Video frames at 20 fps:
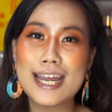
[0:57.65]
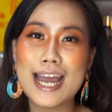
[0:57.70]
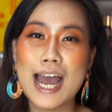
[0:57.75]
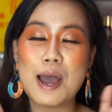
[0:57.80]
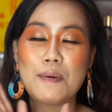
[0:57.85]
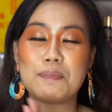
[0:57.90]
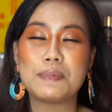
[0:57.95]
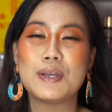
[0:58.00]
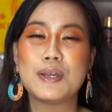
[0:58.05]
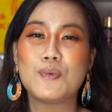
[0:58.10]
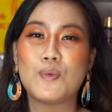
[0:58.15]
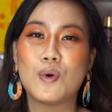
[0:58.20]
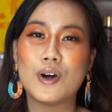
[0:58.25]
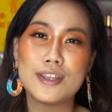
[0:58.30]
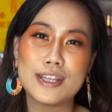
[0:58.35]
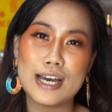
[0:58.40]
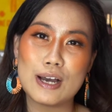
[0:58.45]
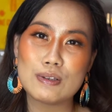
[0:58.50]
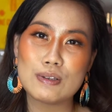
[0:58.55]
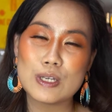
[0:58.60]
Happy
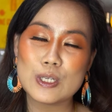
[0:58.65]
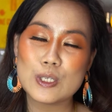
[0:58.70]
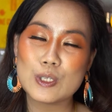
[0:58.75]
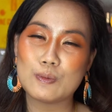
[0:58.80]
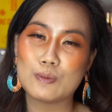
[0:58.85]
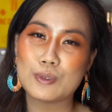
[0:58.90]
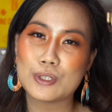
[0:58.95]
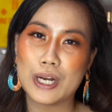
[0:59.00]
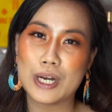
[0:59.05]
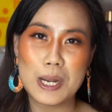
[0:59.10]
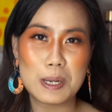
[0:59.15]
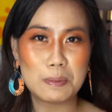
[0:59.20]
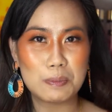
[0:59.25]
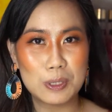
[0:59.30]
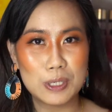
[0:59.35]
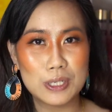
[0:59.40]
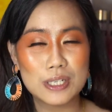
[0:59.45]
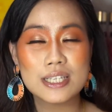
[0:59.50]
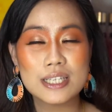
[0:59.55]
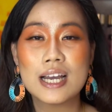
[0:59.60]
1,000
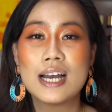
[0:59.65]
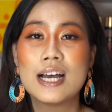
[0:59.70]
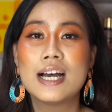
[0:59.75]
subscribers!